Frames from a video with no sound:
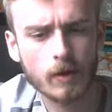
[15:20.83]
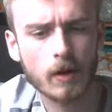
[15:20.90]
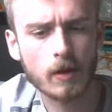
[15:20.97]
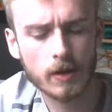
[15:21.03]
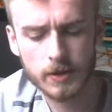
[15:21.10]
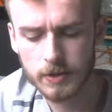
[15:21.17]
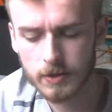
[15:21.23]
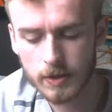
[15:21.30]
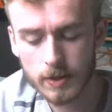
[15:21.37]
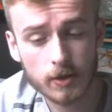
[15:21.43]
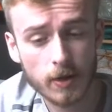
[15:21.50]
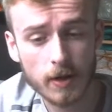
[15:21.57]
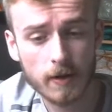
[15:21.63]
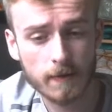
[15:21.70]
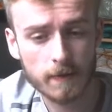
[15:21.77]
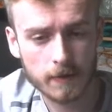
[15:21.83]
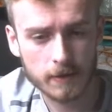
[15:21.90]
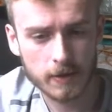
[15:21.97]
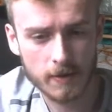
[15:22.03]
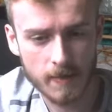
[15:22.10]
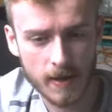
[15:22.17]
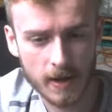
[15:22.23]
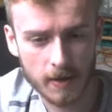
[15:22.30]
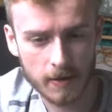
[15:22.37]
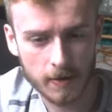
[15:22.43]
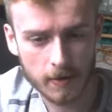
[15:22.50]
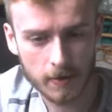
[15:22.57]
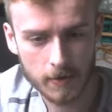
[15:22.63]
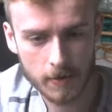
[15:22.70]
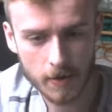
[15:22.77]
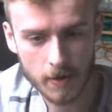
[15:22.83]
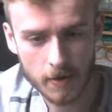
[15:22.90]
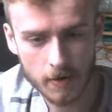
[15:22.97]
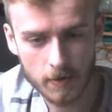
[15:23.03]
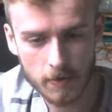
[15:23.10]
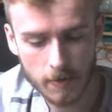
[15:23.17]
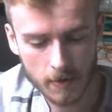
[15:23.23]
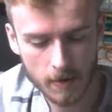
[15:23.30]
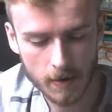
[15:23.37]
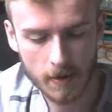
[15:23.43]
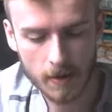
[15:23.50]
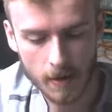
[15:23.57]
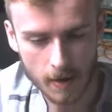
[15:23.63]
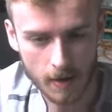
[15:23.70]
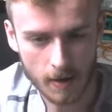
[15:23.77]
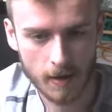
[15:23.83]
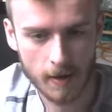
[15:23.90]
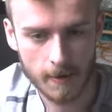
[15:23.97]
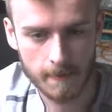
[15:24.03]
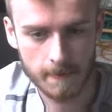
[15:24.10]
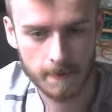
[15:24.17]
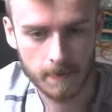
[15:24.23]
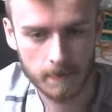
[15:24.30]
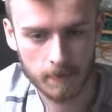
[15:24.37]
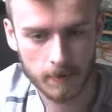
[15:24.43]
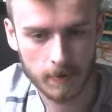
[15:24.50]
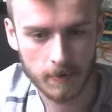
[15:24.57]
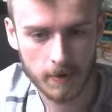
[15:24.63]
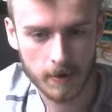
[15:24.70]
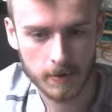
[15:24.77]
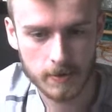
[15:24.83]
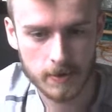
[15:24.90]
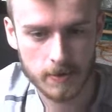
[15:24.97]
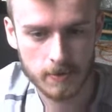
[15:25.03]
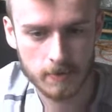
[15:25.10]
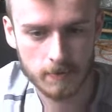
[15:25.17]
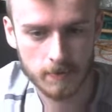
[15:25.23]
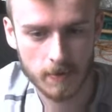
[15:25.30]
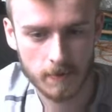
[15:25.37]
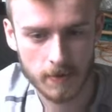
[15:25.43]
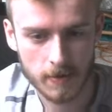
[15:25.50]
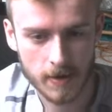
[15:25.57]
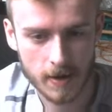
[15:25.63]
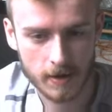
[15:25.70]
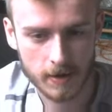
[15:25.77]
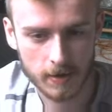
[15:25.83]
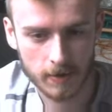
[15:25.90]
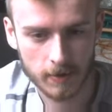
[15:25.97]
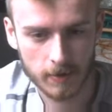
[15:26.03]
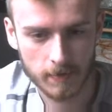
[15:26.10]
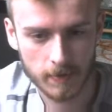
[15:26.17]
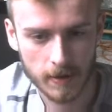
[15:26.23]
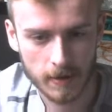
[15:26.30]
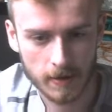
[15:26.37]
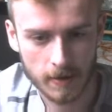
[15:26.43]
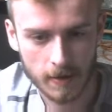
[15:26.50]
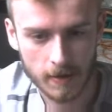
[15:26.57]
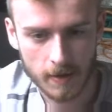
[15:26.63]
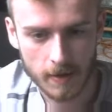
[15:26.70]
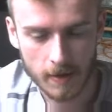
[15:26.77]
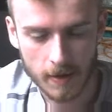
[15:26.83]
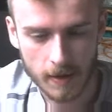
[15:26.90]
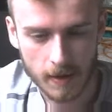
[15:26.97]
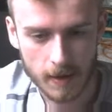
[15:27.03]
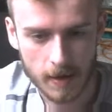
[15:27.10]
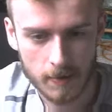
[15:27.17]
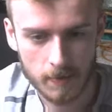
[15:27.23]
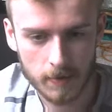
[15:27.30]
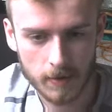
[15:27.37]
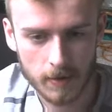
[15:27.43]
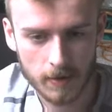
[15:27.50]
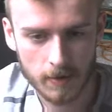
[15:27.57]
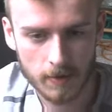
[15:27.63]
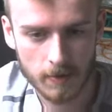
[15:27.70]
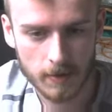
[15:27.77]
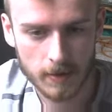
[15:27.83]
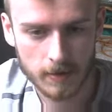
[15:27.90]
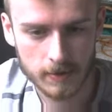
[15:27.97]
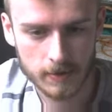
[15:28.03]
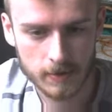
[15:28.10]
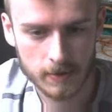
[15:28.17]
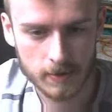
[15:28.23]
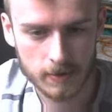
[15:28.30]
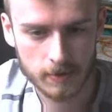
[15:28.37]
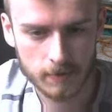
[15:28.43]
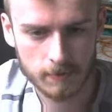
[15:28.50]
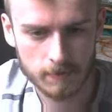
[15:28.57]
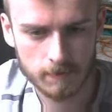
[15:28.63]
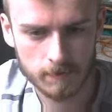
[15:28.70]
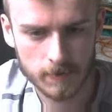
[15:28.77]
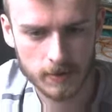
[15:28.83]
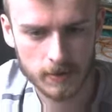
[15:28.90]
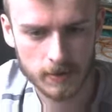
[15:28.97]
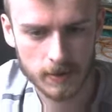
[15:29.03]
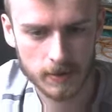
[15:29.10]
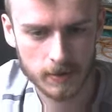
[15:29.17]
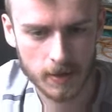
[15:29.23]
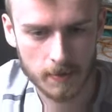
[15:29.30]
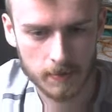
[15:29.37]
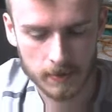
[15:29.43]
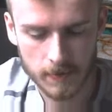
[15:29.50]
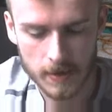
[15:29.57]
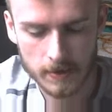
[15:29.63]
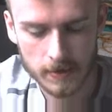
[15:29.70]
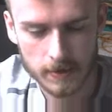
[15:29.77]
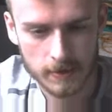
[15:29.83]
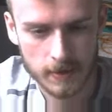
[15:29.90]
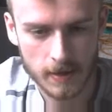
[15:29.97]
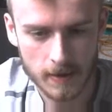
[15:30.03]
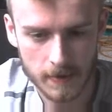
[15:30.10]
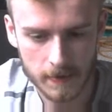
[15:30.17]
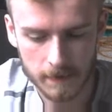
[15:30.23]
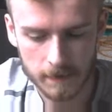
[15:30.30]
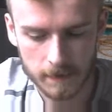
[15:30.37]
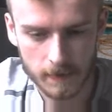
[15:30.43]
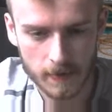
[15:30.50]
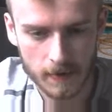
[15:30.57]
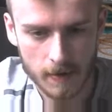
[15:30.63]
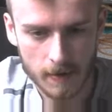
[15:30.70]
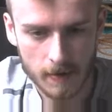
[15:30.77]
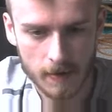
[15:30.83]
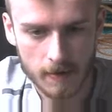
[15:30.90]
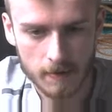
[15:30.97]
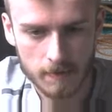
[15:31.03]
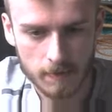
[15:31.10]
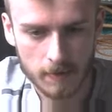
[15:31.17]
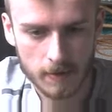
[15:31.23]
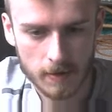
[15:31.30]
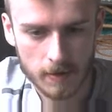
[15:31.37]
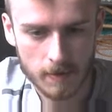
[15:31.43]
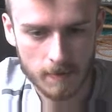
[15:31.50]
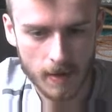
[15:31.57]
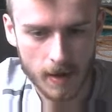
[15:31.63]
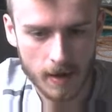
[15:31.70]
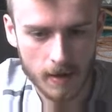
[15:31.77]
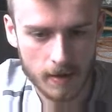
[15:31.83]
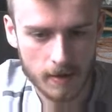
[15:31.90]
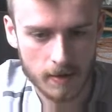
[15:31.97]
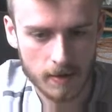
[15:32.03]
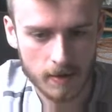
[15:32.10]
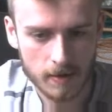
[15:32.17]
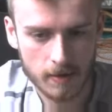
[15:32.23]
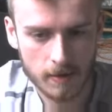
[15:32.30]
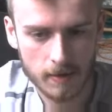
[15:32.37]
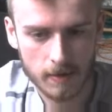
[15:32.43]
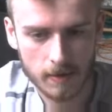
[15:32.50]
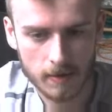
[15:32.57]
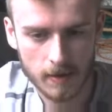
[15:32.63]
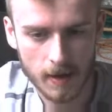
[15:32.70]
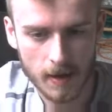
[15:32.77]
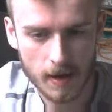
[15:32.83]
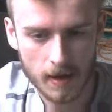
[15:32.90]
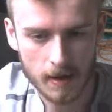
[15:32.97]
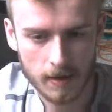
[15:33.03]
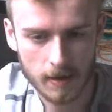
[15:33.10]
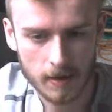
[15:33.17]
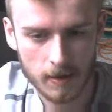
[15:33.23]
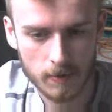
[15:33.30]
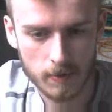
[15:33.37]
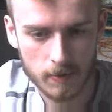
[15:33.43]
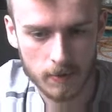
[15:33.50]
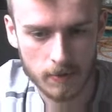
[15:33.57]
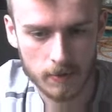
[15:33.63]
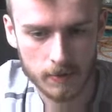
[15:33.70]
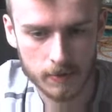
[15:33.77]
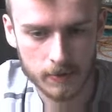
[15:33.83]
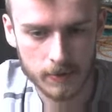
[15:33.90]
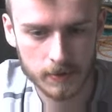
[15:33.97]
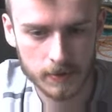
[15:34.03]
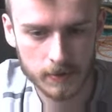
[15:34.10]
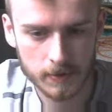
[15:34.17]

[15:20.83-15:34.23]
let's create our first command. So we're going to move this down here a little bit, and we are going to set a couple spaces. If command dot equals,